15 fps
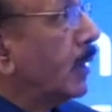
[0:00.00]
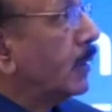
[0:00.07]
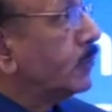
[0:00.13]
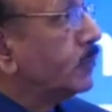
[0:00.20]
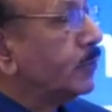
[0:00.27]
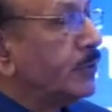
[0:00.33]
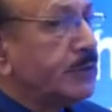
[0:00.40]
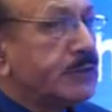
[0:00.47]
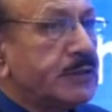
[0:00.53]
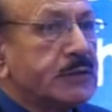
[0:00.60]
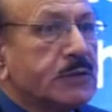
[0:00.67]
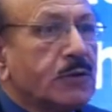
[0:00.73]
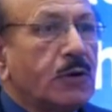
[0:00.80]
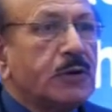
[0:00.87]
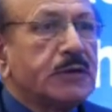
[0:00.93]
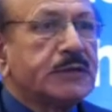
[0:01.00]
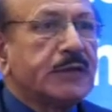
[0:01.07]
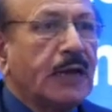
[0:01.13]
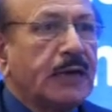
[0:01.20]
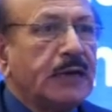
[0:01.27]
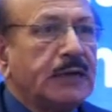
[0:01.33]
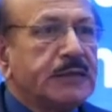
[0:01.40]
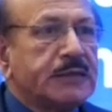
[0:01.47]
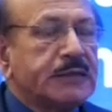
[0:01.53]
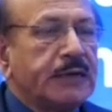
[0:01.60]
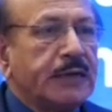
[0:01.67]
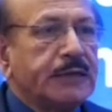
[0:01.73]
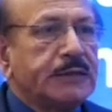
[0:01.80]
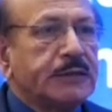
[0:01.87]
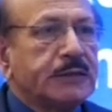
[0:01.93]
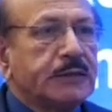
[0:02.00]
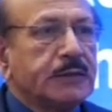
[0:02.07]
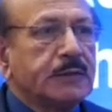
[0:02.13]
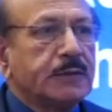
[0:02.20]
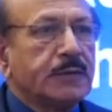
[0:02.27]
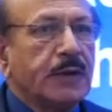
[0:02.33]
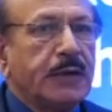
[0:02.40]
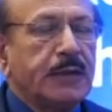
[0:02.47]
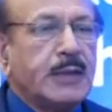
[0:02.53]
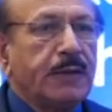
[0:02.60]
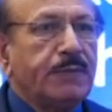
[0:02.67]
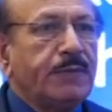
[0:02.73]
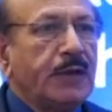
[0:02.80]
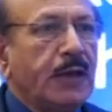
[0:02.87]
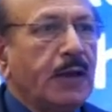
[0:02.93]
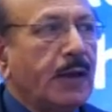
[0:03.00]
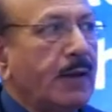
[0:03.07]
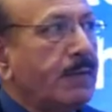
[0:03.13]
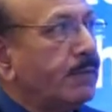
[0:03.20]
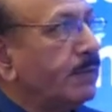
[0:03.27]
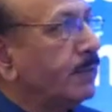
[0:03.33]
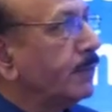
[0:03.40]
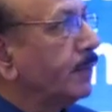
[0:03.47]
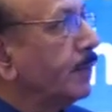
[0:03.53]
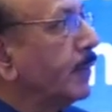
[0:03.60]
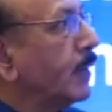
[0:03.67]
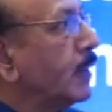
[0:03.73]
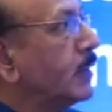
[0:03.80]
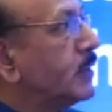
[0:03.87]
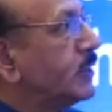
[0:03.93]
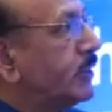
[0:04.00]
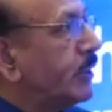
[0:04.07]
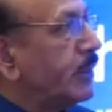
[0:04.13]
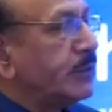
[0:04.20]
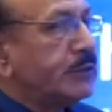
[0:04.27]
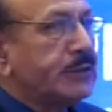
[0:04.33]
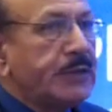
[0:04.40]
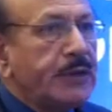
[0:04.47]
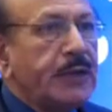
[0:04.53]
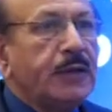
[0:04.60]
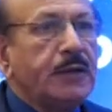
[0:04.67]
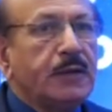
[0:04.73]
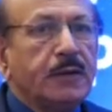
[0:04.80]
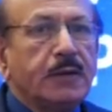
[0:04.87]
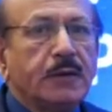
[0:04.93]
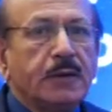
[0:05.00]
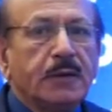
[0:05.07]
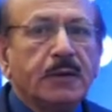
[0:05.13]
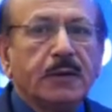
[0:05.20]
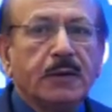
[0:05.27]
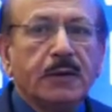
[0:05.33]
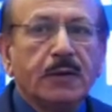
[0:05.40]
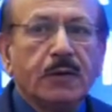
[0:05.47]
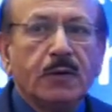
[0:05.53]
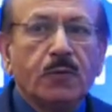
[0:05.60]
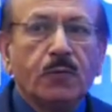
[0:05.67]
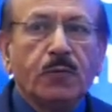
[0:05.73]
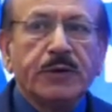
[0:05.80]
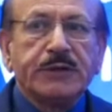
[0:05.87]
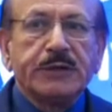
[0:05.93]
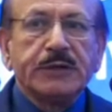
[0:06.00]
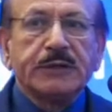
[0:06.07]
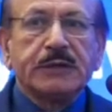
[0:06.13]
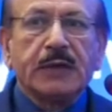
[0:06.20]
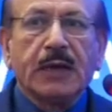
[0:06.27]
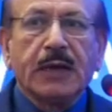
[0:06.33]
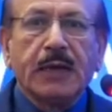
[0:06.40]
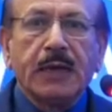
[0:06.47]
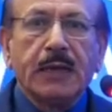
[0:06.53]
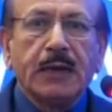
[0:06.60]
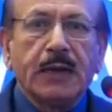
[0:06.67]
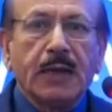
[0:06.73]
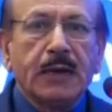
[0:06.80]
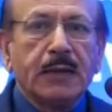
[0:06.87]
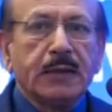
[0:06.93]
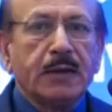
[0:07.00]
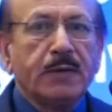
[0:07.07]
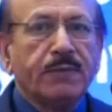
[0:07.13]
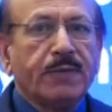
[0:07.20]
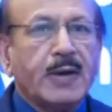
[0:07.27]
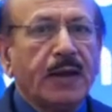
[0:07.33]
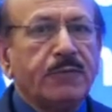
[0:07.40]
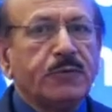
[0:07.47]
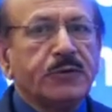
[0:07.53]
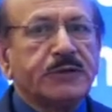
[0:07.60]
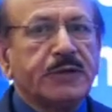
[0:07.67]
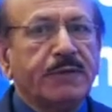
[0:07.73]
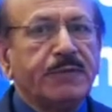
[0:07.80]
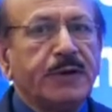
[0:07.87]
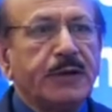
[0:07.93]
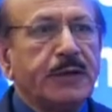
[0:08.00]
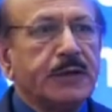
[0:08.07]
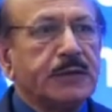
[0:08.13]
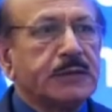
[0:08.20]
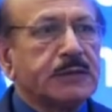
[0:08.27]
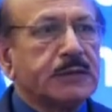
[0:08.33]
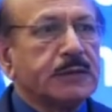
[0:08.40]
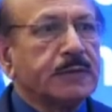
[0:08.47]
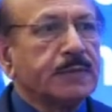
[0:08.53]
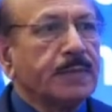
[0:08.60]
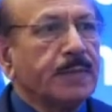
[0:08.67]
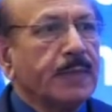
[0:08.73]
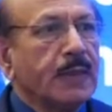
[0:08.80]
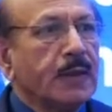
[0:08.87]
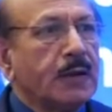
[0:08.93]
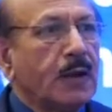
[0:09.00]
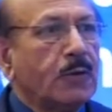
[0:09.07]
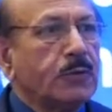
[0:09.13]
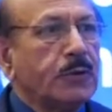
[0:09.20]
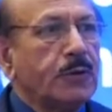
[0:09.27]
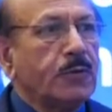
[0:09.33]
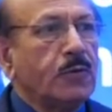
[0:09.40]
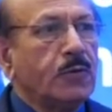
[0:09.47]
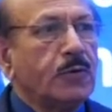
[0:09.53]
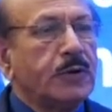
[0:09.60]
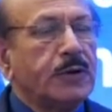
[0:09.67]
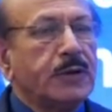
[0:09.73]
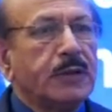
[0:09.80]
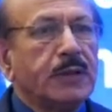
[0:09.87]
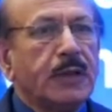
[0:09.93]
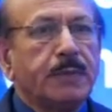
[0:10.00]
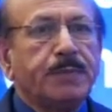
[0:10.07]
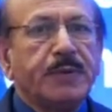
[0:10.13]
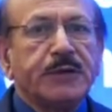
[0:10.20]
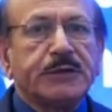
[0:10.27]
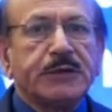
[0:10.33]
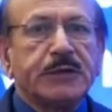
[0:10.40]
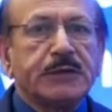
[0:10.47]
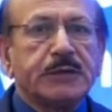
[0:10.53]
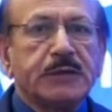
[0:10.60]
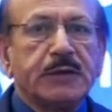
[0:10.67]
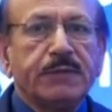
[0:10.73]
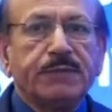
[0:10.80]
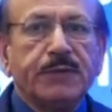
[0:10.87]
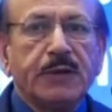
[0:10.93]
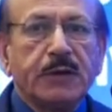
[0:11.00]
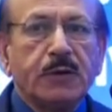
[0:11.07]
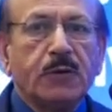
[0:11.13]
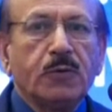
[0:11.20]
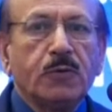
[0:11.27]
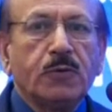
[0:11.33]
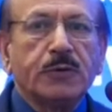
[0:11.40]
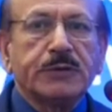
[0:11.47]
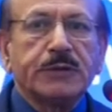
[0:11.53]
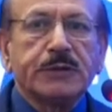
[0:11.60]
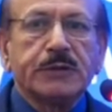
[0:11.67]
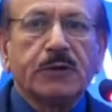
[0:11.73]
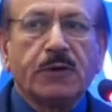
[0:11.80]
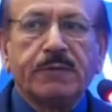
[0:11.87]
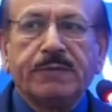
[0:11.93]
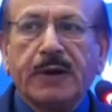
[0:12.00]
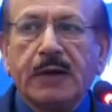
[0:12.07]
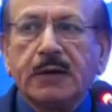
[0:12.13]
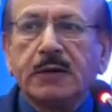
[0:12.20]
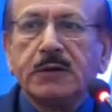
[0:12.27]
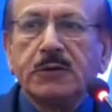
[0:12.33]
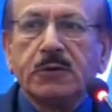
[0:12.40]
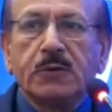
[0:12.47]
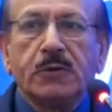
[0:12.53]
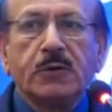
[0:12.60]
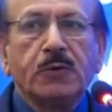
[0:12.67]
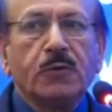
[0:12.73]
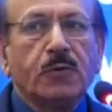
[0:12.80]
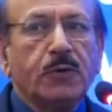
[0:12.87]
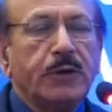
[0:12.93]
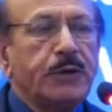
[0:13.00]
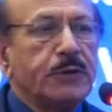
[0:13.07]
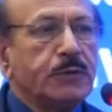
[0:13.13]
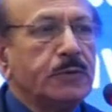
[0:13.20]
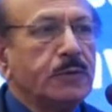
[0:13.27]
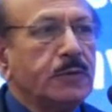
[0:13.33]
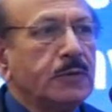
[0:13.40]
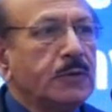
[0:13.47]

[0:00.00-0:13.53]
So this is called silent stage. And then we have stage 3, which is again another 5 to 7 years down the road, that patients, if their glucose is not well controlled, go into